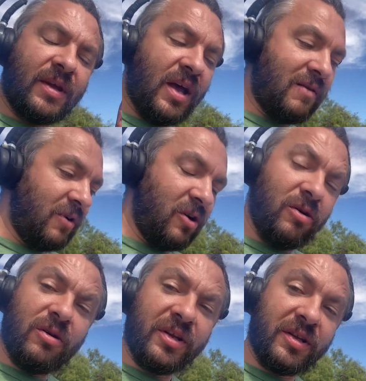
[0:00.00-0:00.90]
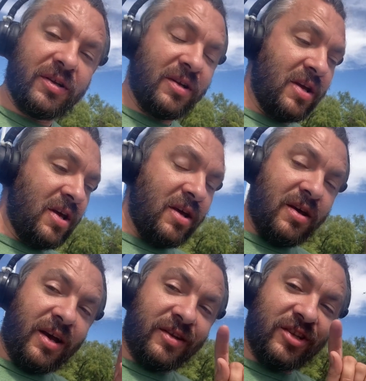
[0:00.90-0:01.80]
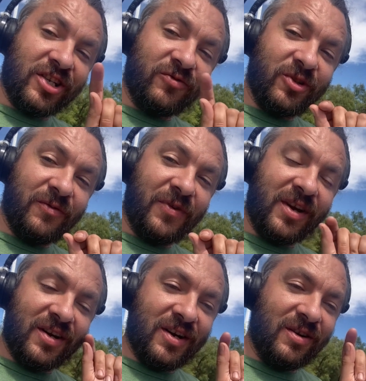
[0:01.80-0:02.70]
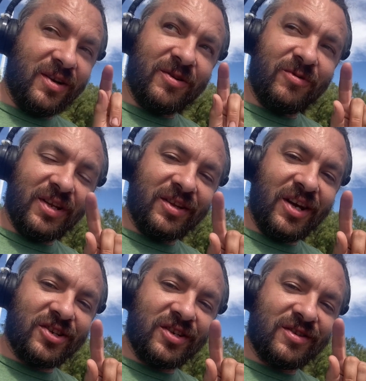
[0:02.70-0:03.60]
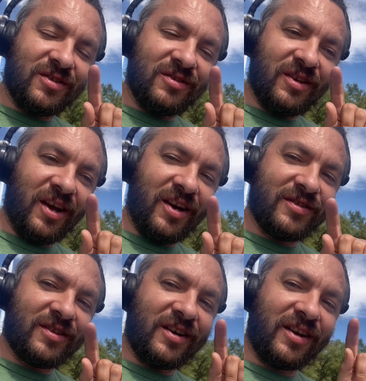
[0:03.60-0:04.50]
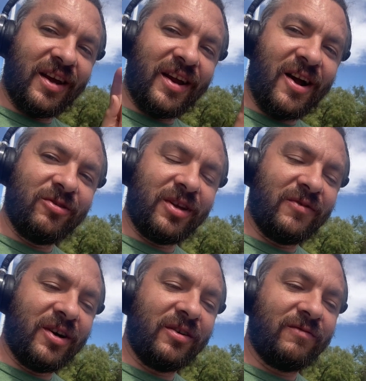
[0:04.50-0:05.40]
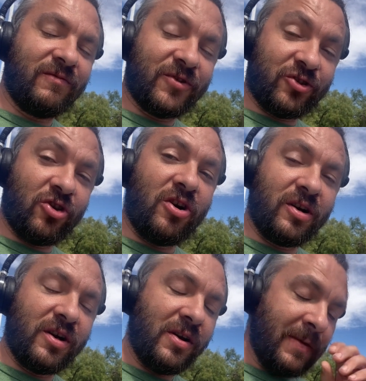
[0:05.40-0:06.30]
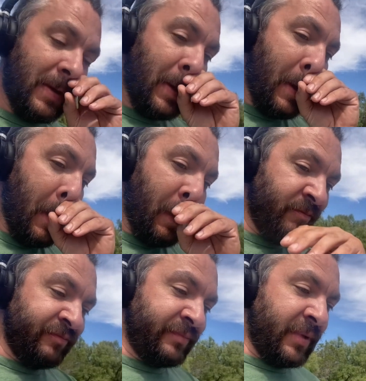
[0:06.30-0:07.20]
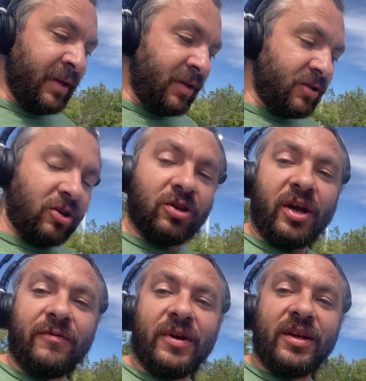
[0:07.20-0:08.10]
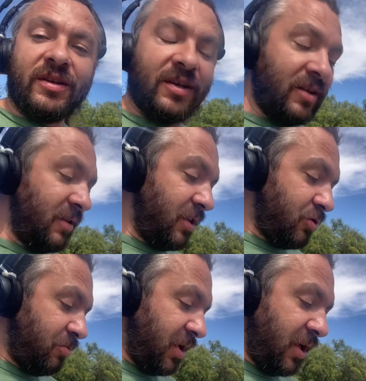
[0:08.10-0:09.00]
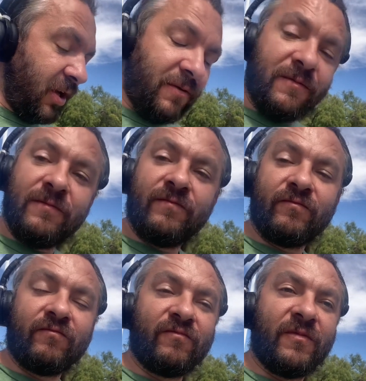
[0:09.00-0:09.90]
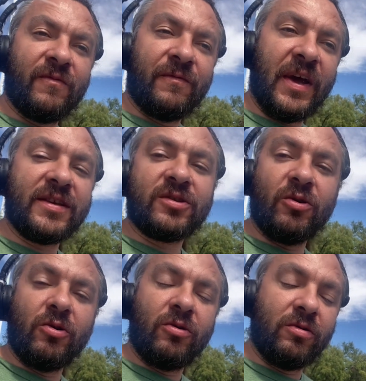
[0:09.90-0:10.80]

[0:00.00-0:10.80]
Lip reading: have a hole in it. I touch it with the finger, and when I touch it, the air is starting getting out even stronger. So definitely they need to be fixed or